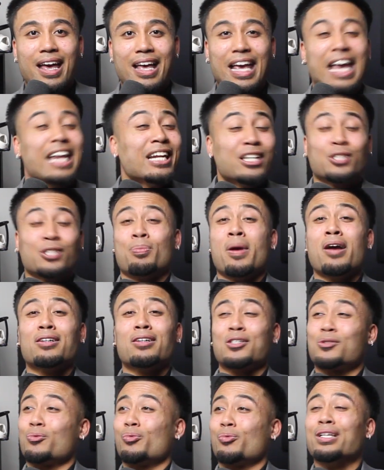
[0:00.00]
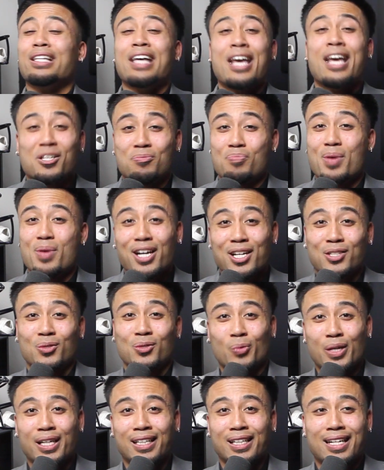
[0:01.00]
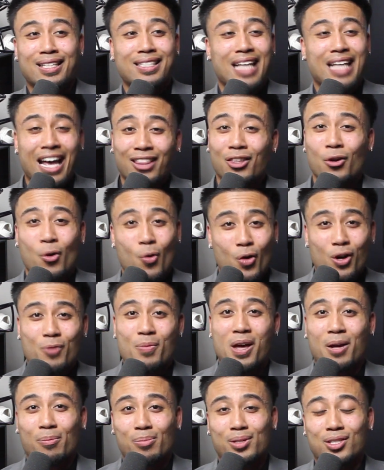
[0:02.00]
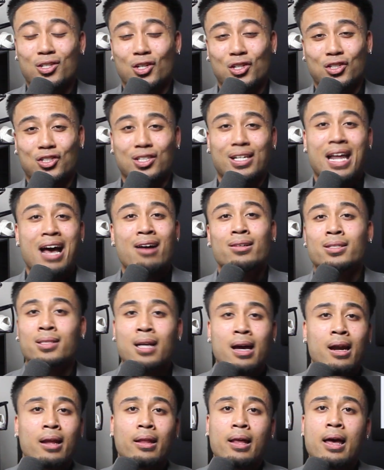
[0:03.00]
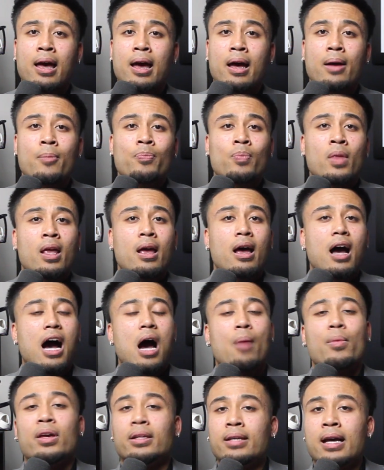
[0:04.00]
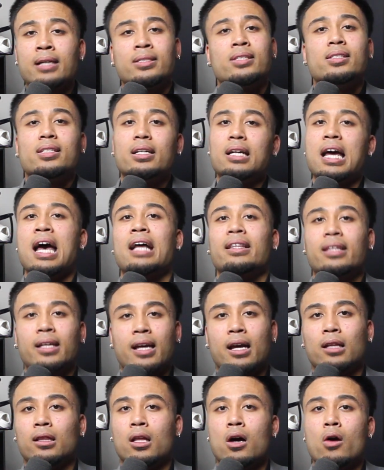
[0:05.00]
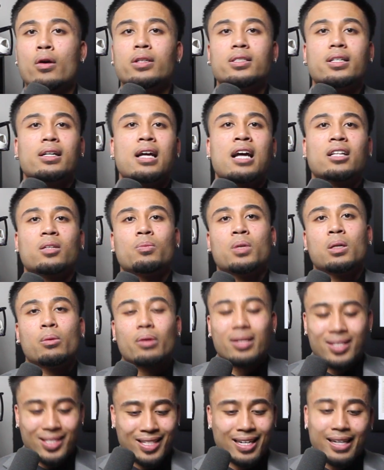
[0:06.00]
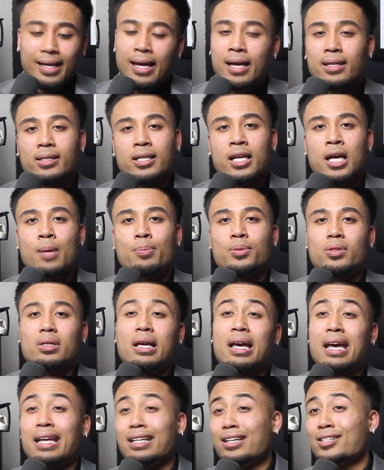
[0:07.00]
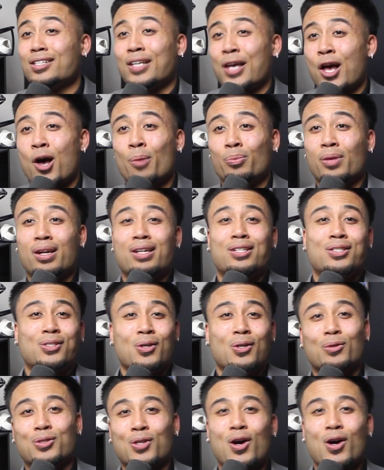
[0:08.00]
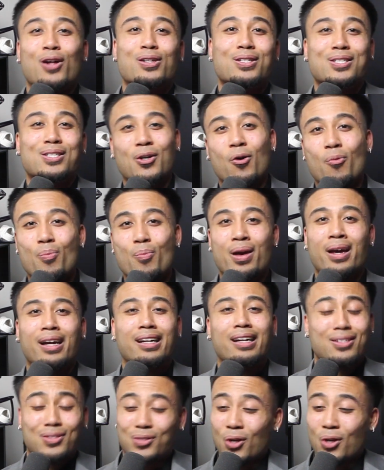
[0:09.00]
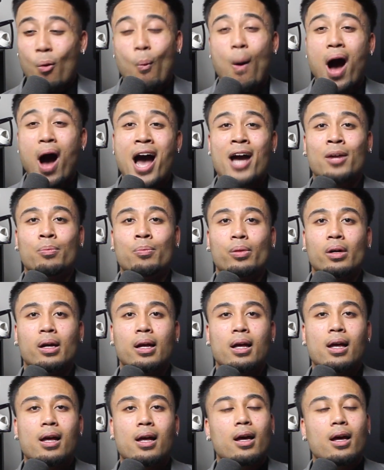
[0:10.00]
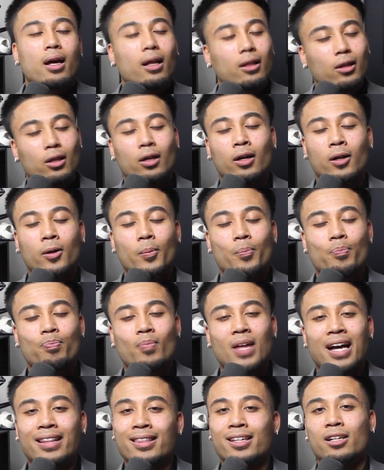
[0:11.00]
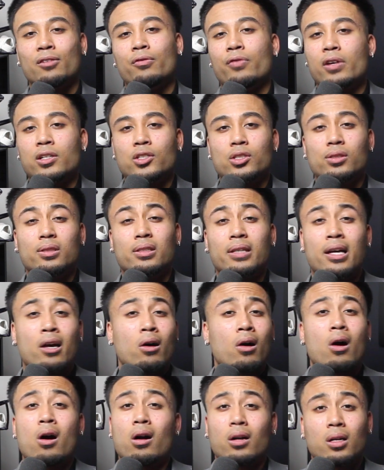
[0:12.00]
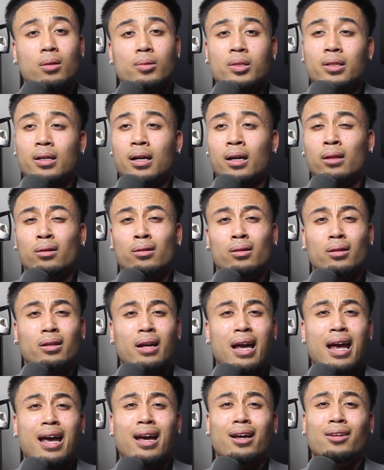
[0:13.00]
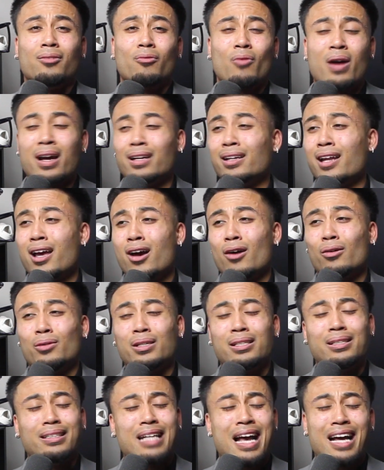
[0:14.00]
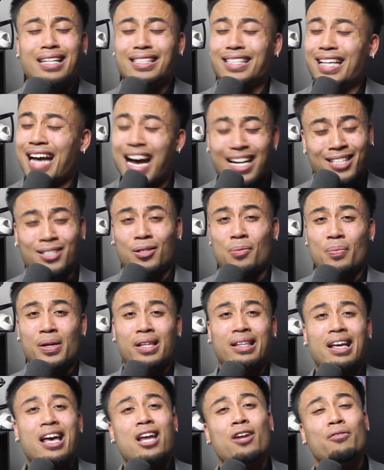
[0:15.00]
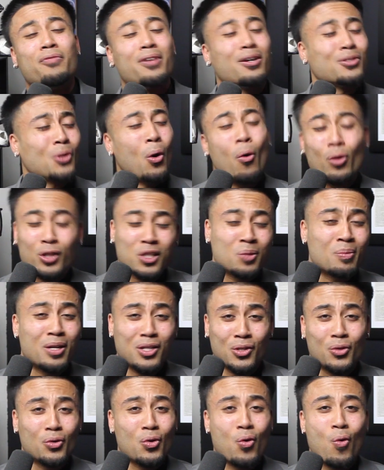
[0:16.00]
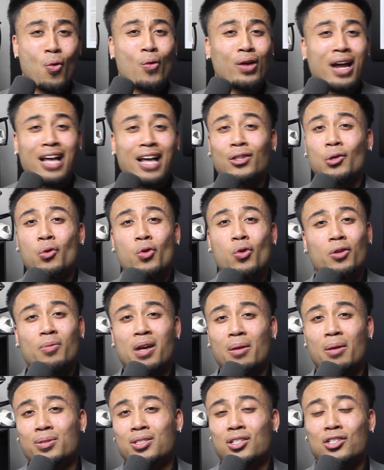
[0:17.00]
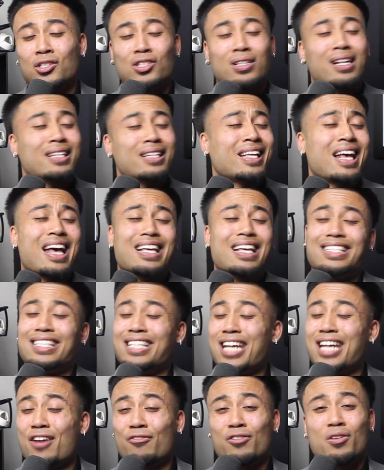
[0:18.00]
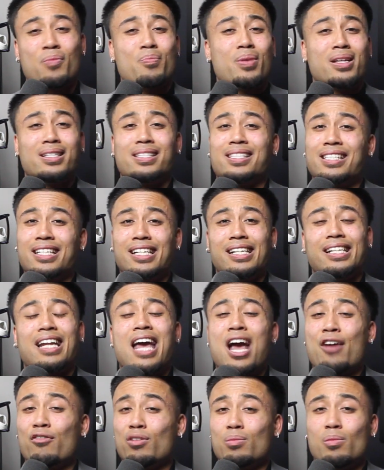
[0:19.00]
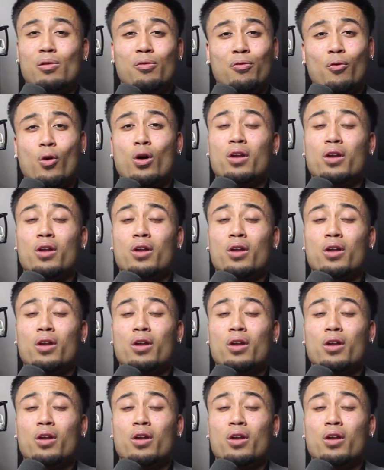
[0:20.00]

Inexperience is really his biggest weakness at the cornerback position. Outside of that, I mean, yes, he's gonna have to get low. He's gonna have to be able to sink his hips. It doesn't help that he's so tall and so big and so wide, but look, I think eventually it all comes together. And right now, he has got to be the NFL's ultimate unicorn at the cornerback position. This has never been seen ever before.